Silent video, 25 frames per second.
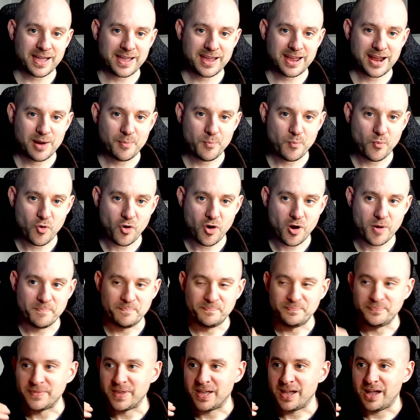camera,
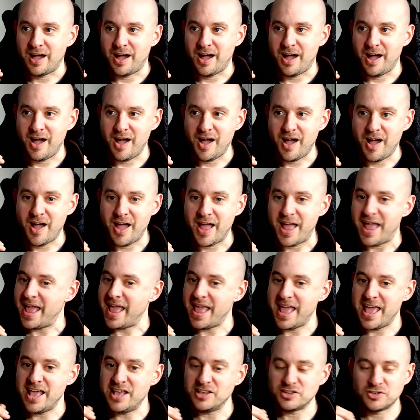
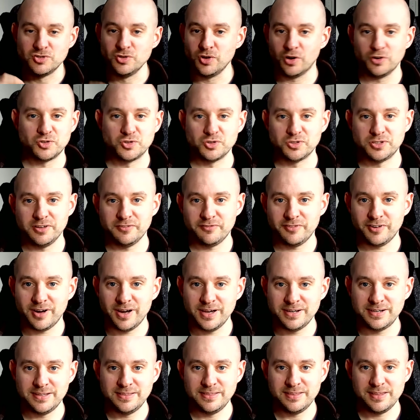it's not
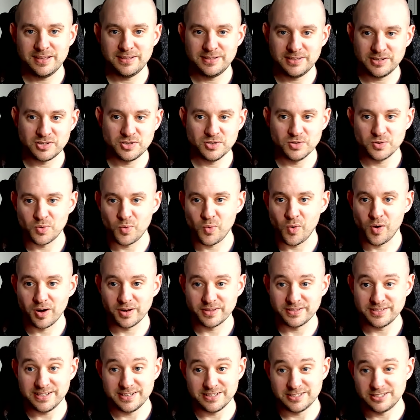justified in the additional
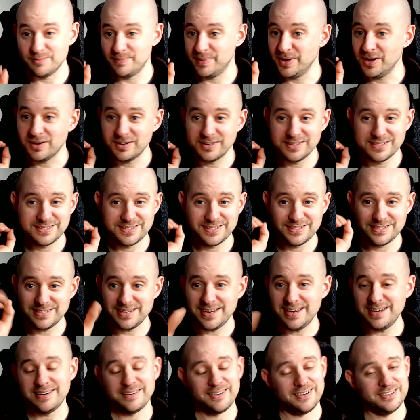quality. To be honest, the
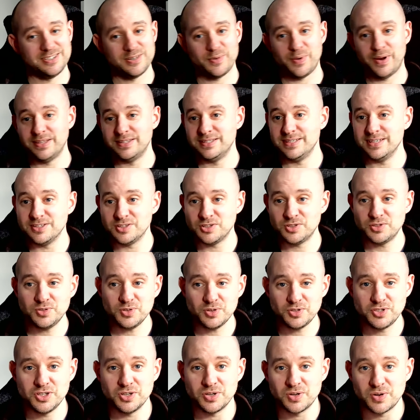C920 is
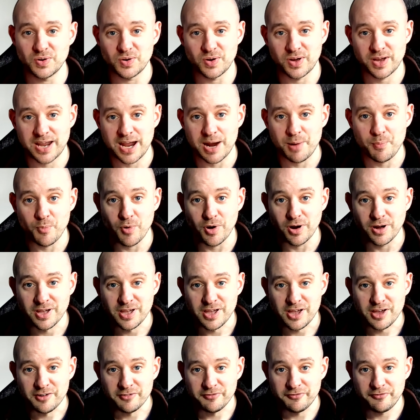such a good camera
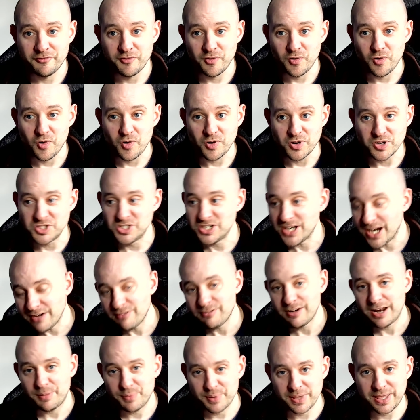for
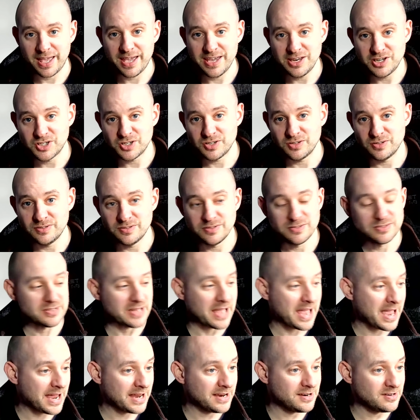general applications,
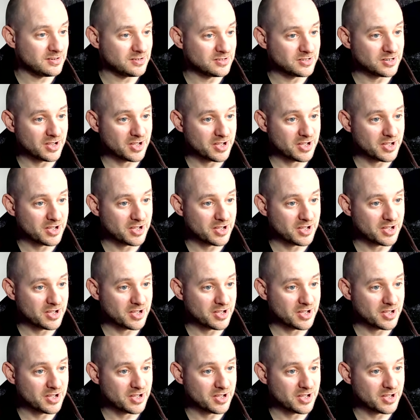and